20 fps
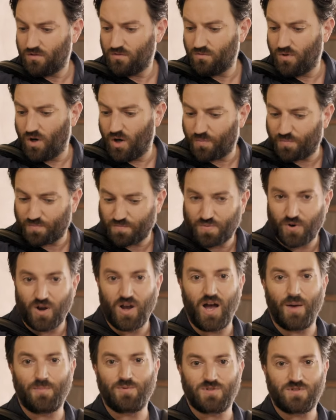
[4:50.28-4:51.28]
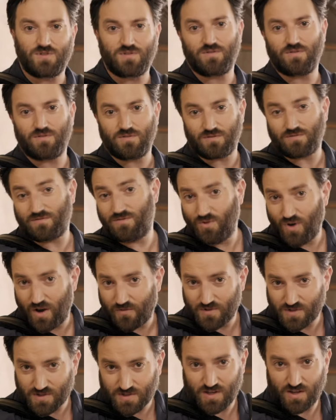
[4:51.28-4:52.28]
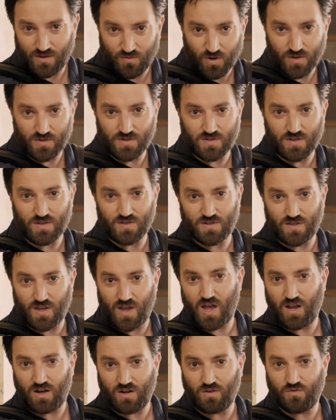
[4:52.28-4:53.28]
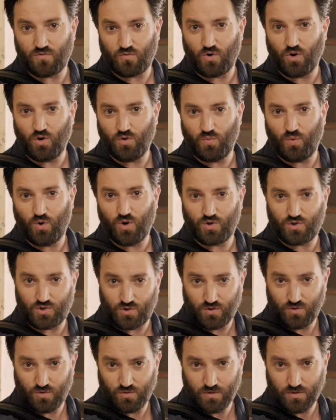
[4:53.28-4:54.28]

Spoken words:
Well, perhaps you haven't seen one since the end of World War II.